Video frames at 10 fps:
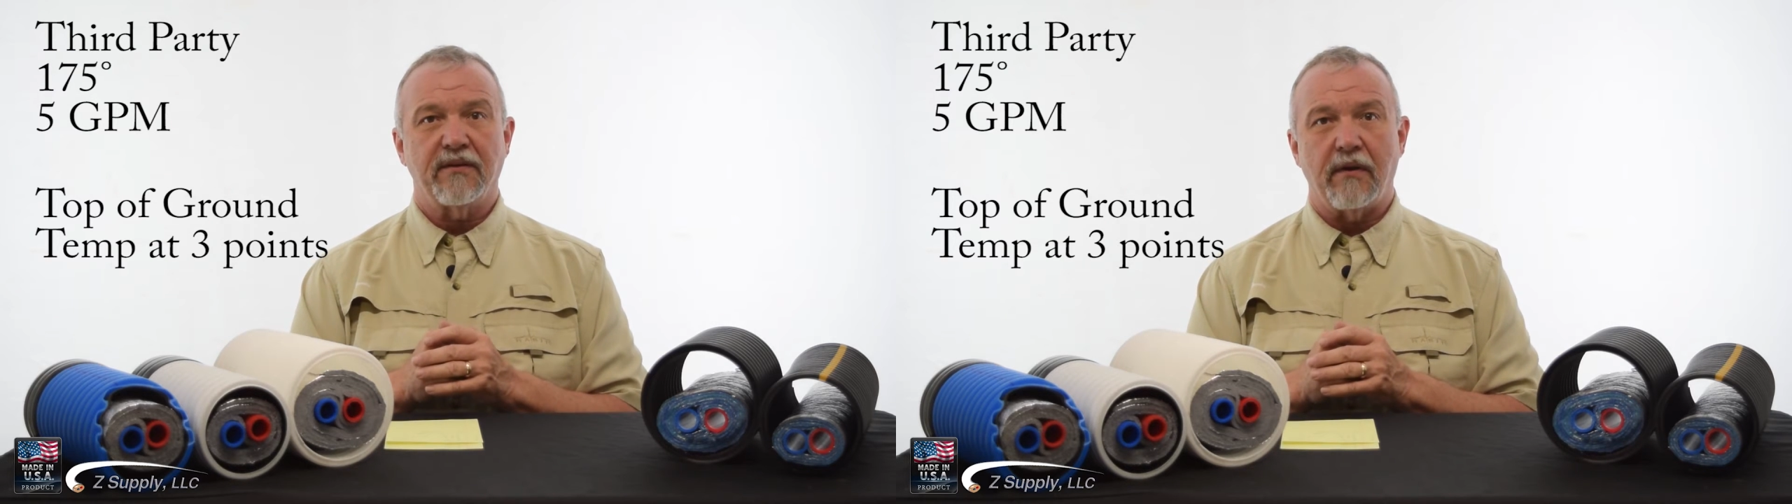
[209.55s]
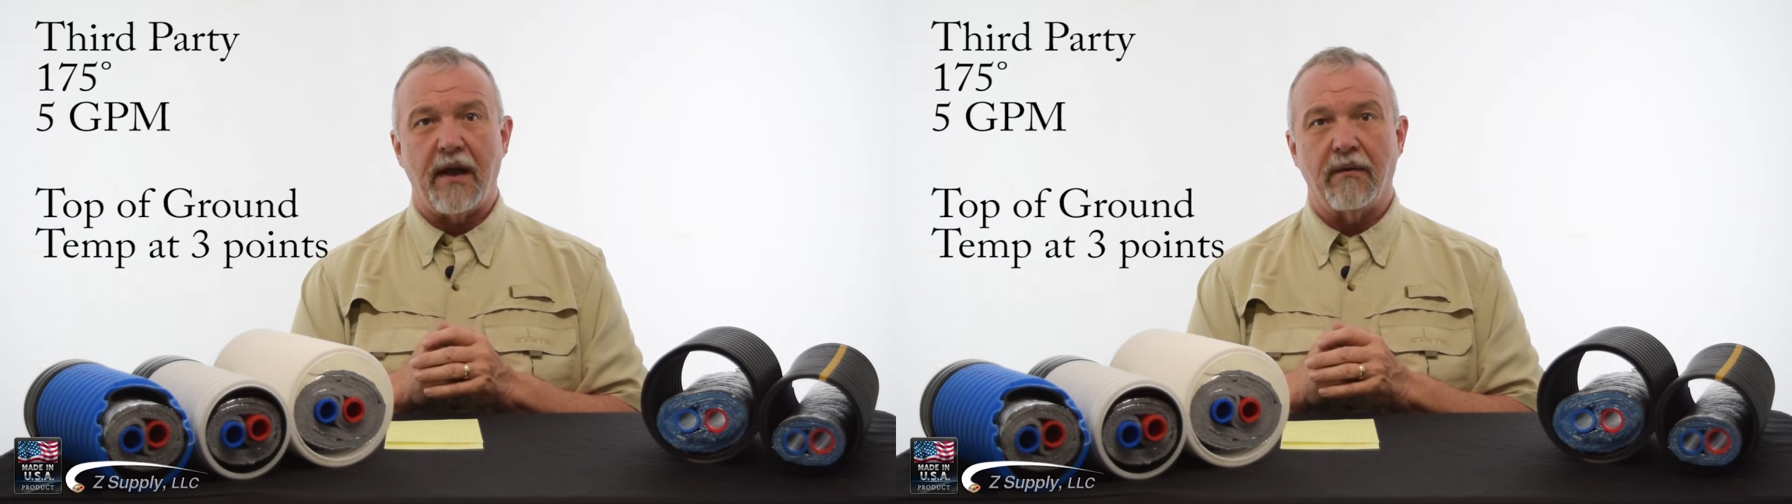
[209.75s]

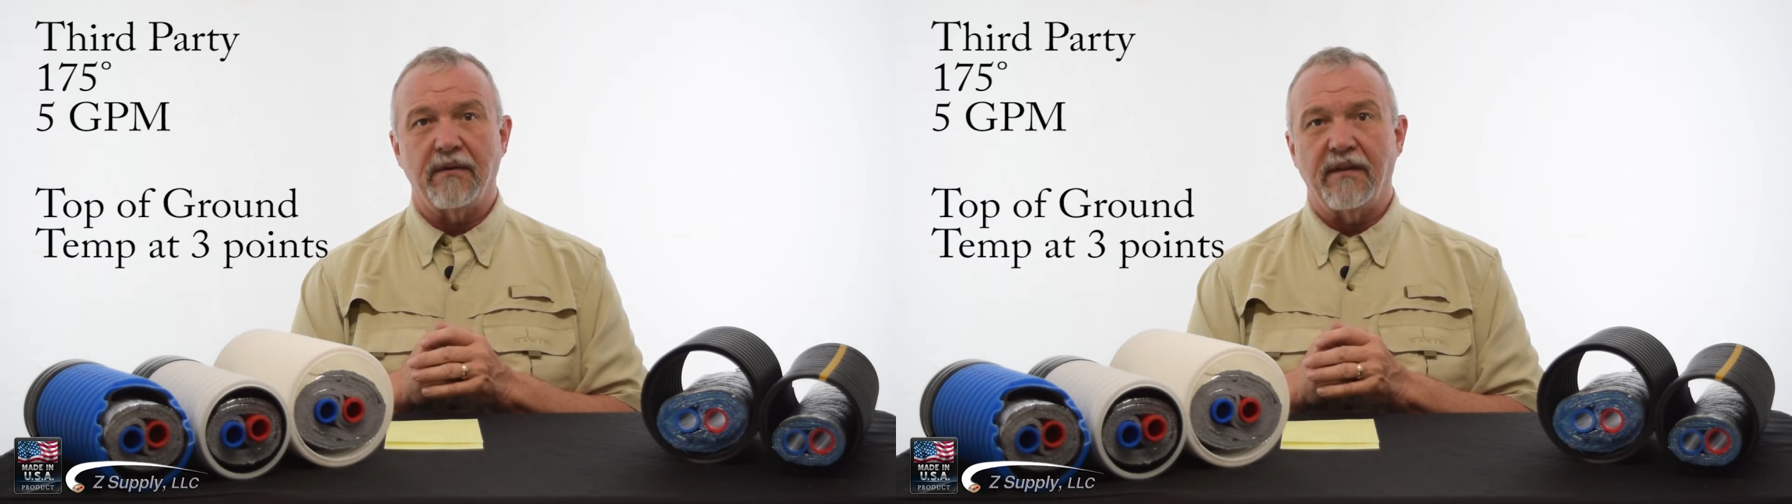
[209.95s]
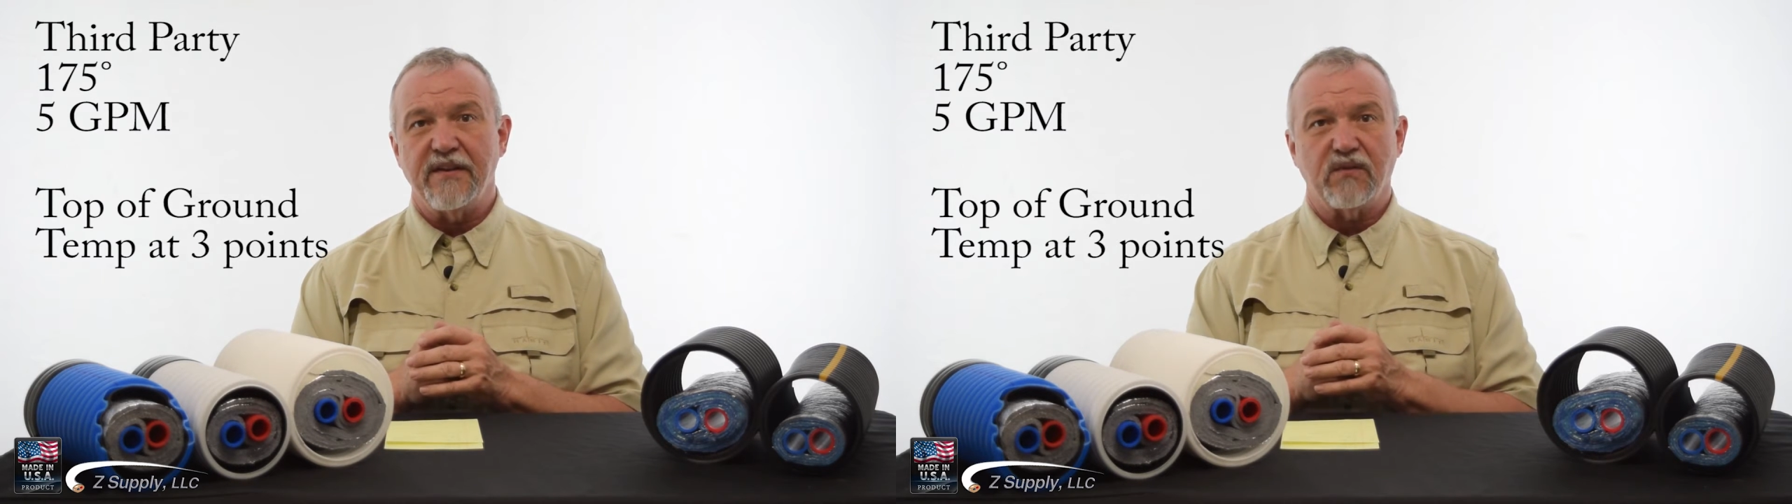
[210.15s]
ground
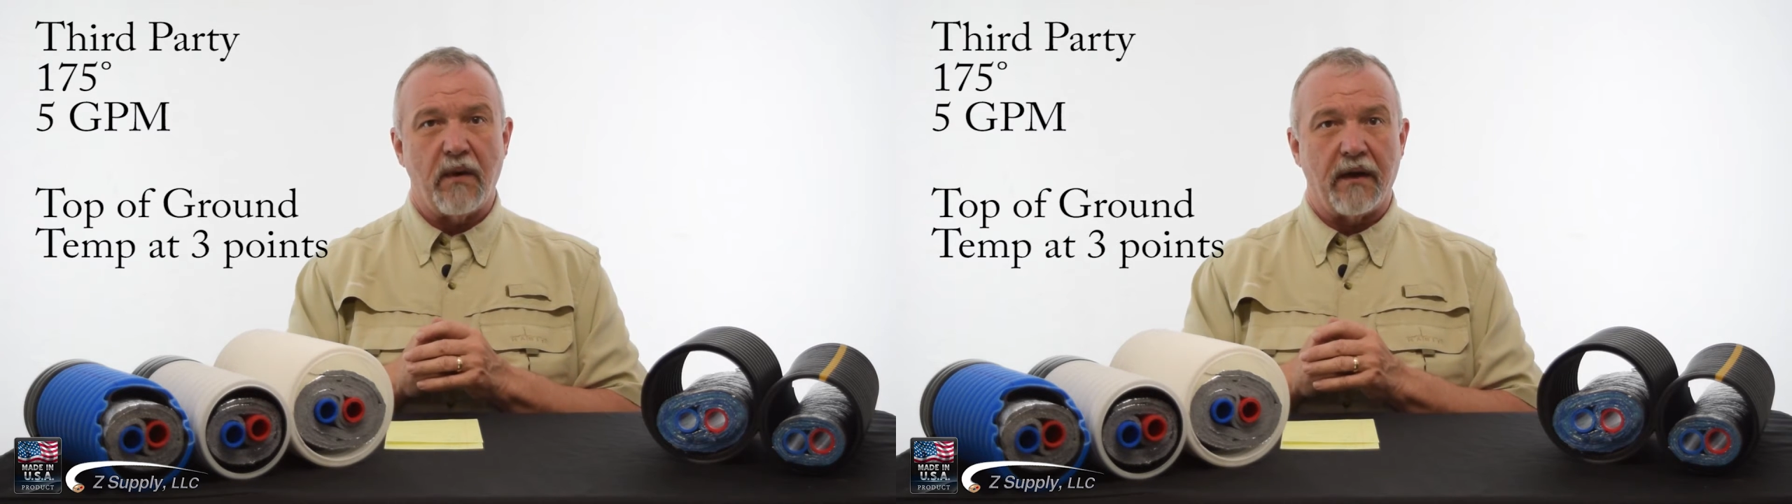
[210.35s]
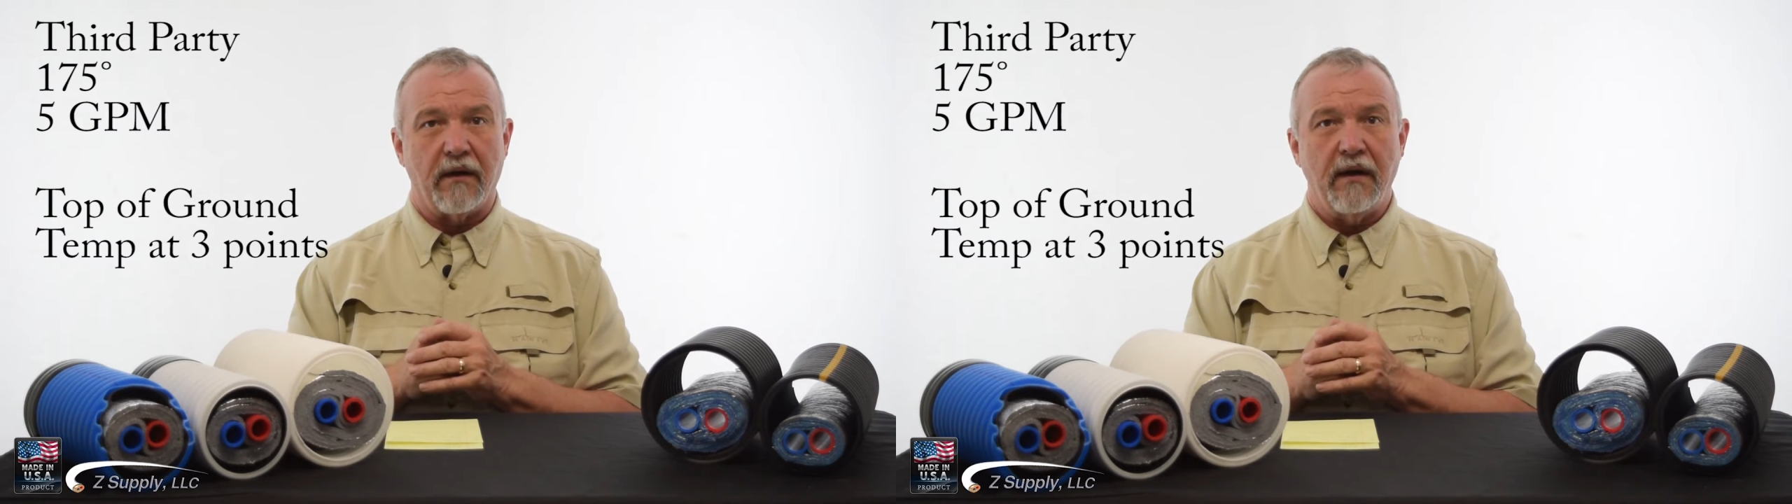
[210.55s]
this
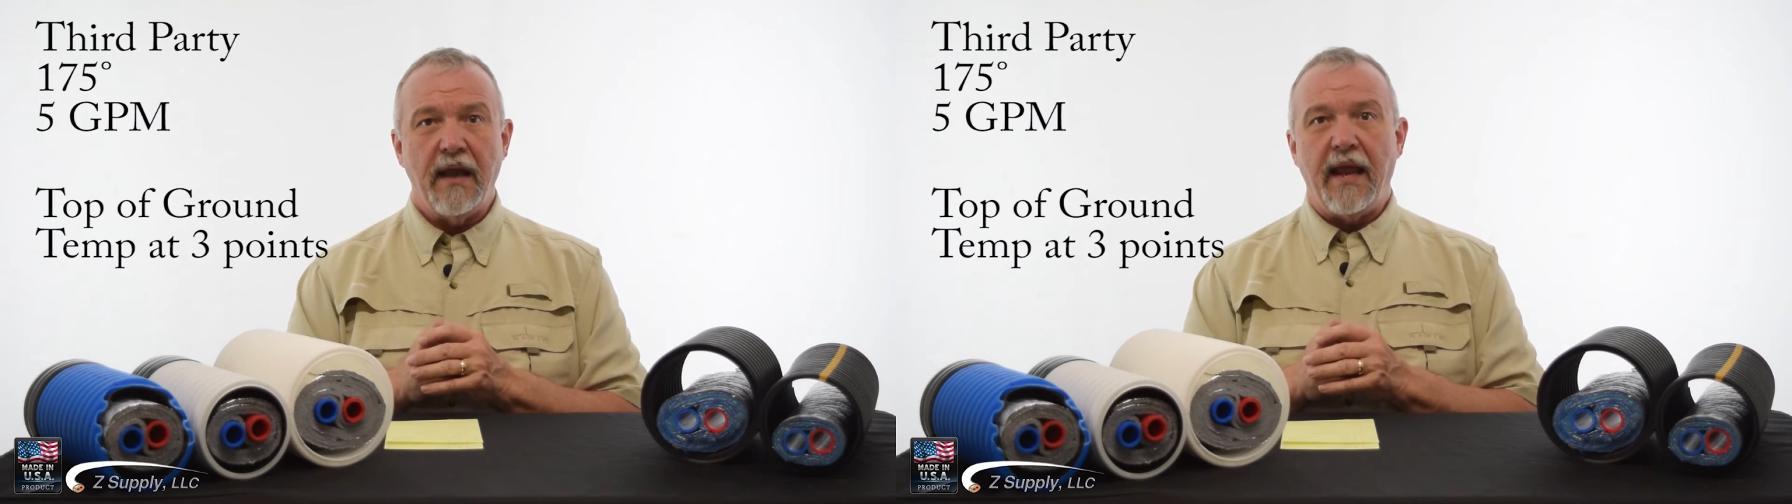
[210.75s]
winter